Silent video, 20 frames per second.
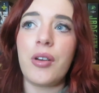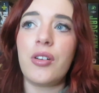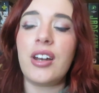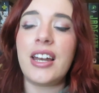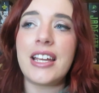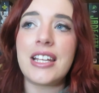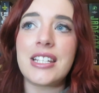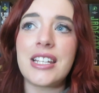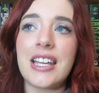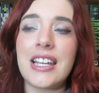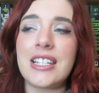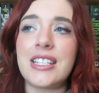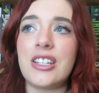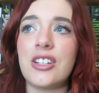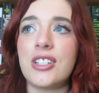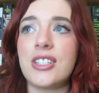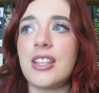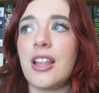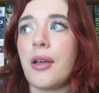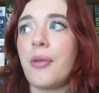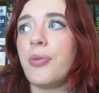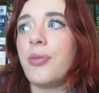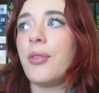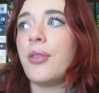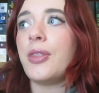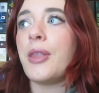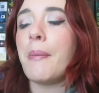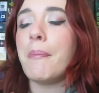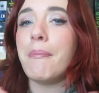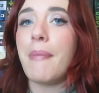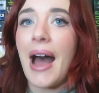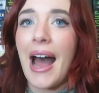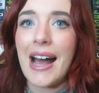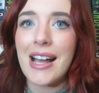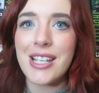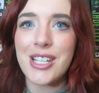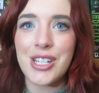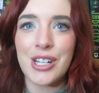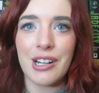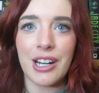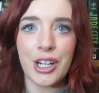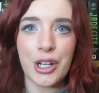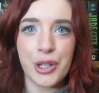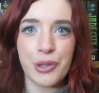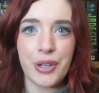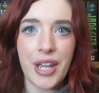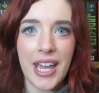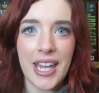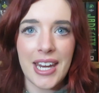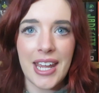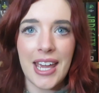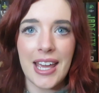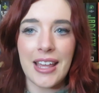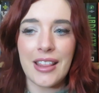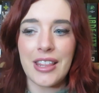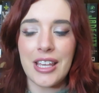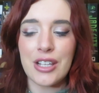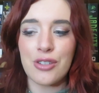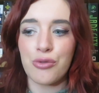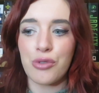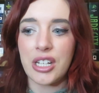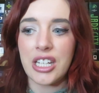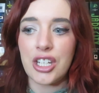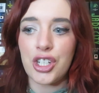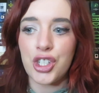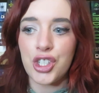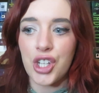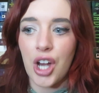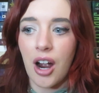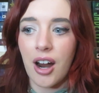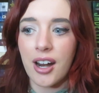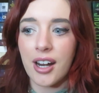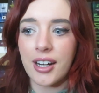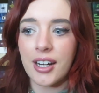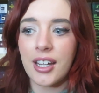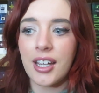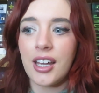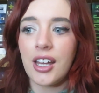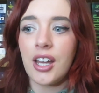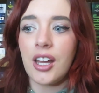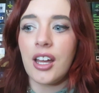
Liz is this the master at creating these really dark,